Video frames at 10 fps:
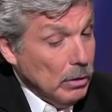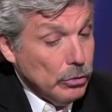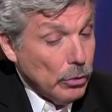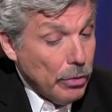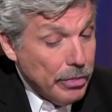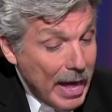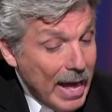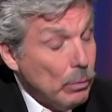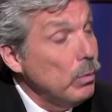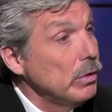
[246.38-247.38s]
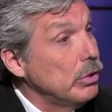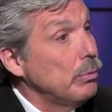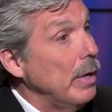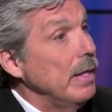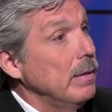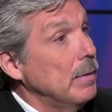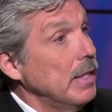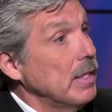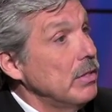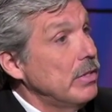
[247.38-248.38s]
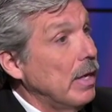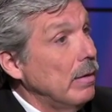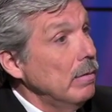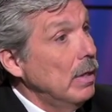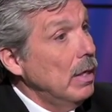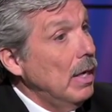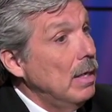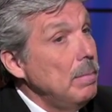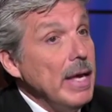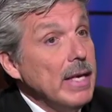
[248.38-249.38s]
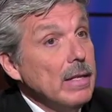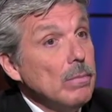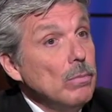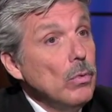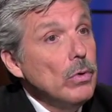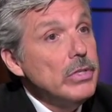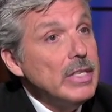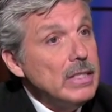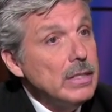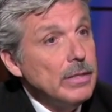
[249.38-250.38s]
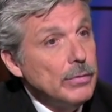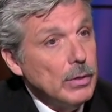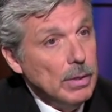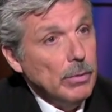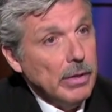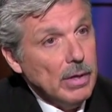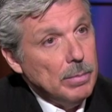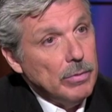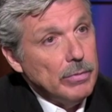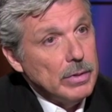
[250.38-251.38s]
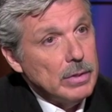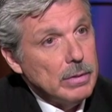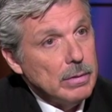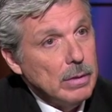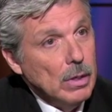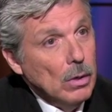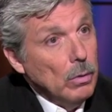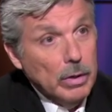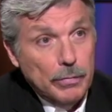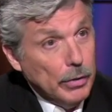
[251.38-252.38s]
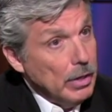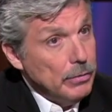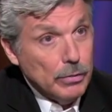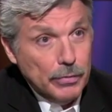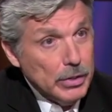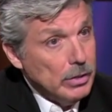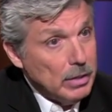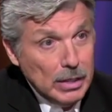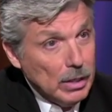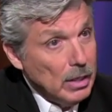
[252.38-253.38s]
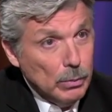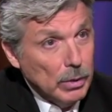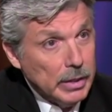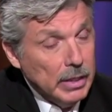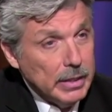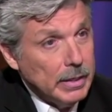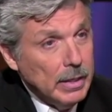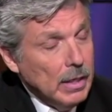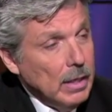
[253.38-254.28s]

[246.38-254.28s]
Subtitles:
And so that will derail the malignant cell and make it more sensitive to chemotherapy, for instance. Or if you give sufficient, it will kill it.